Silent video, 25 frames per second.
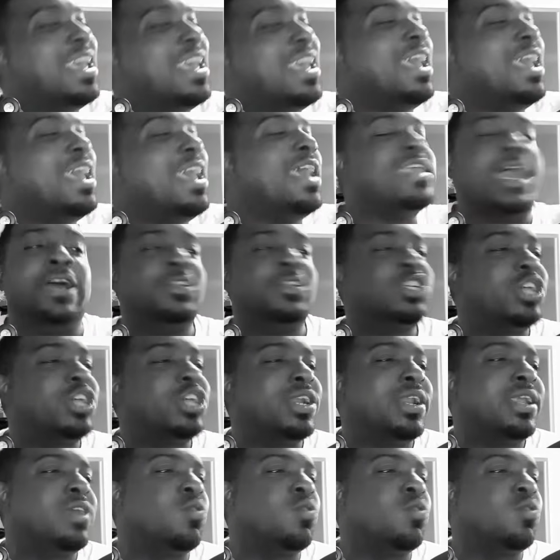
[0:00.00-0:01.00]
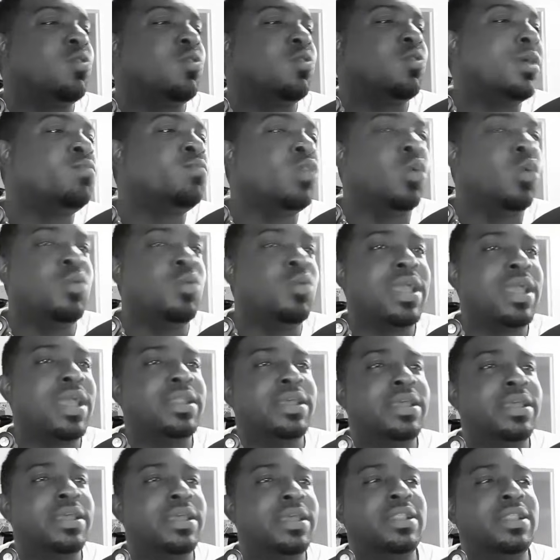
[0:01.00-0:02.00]
Yeah, chain link 1. We are gonna
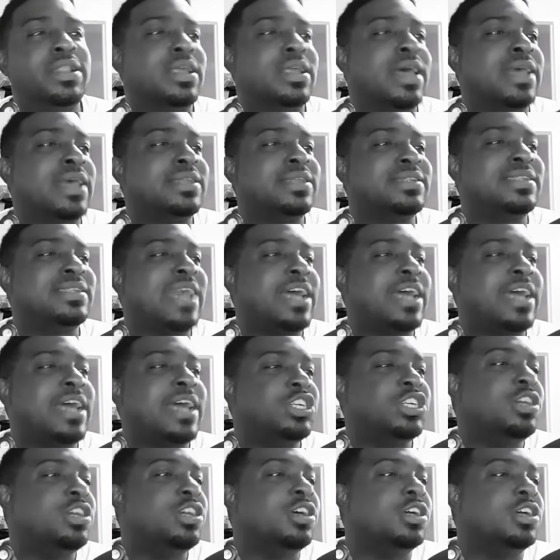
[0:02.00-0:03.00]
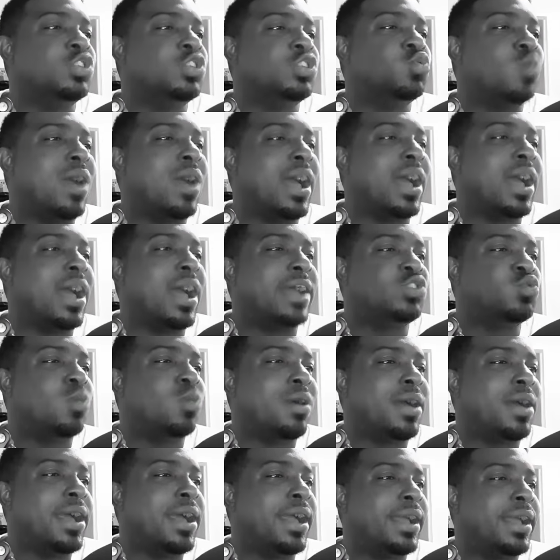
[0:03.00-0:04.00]
get Zaji to add to our
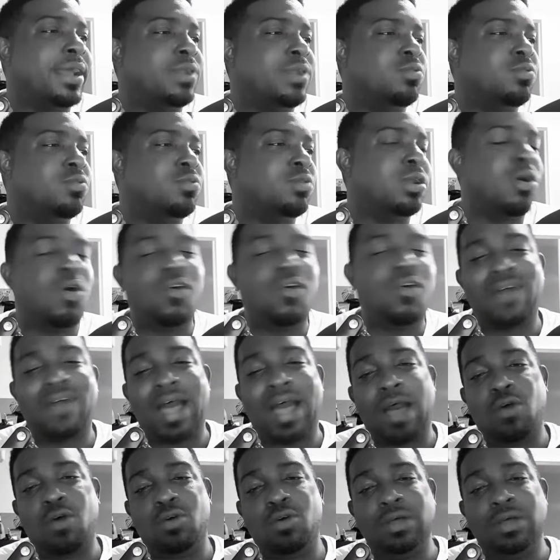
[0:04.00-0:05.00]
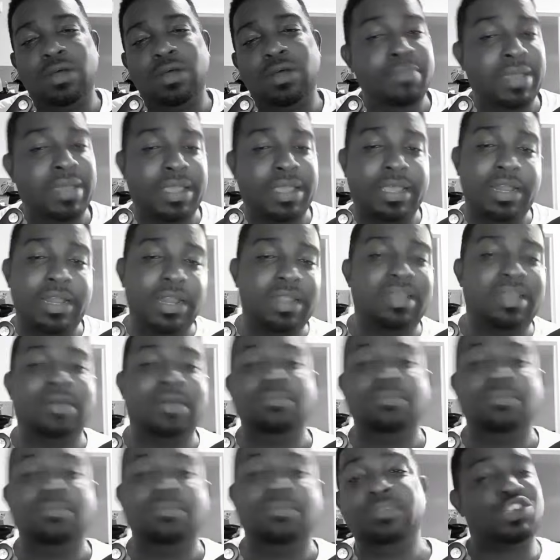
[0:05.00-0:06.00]
hand one of our
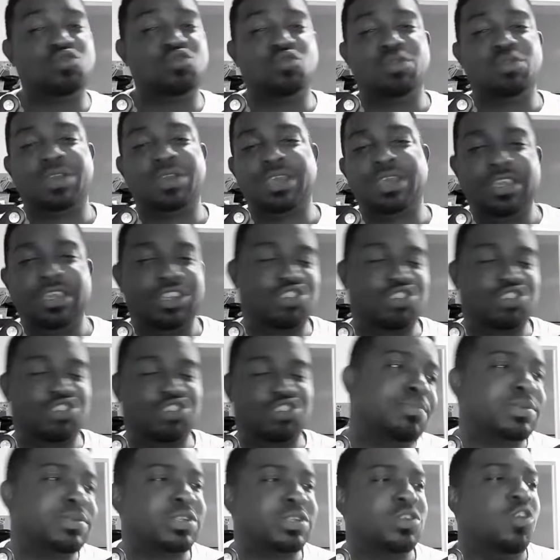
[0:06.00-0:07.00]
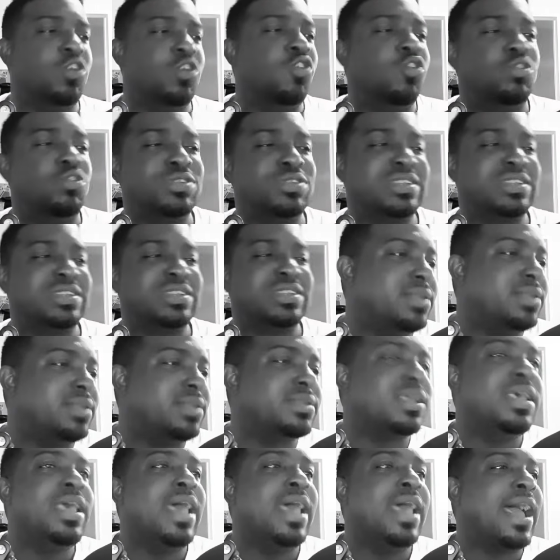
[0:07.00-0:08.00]
Mitsurugi traps or spells,
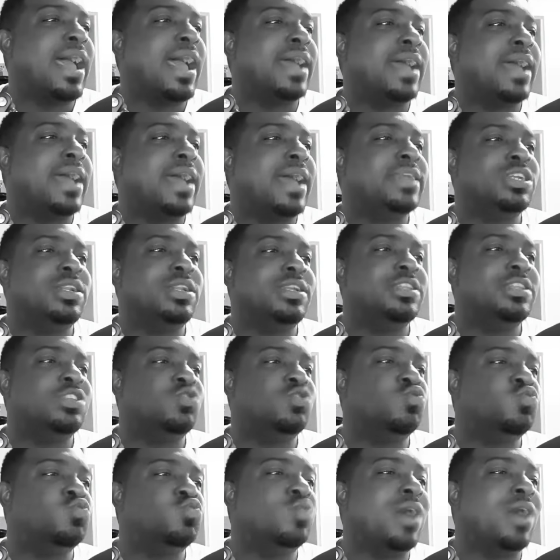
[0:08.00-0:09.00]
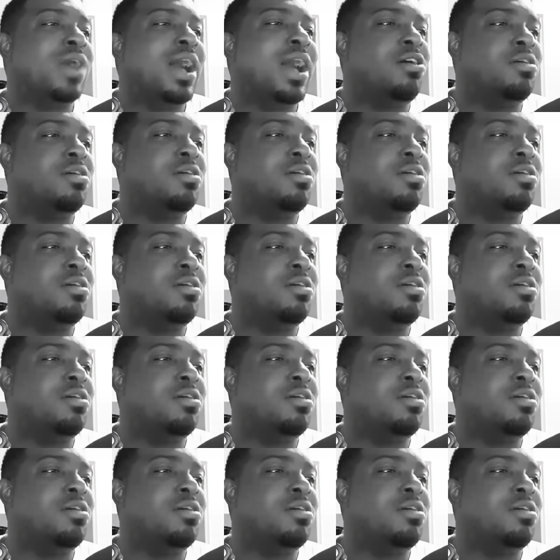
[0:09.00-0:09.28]
and chain link 2, our